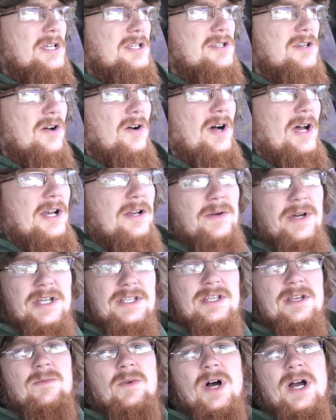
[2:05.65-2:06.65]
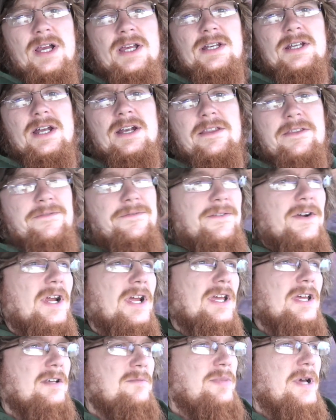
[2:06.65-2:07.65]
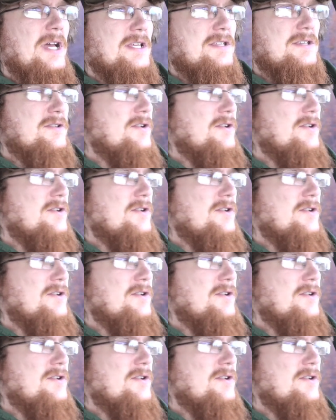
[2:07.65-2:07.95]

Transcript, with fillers: so anyways, I'm walking out of the friggin' pet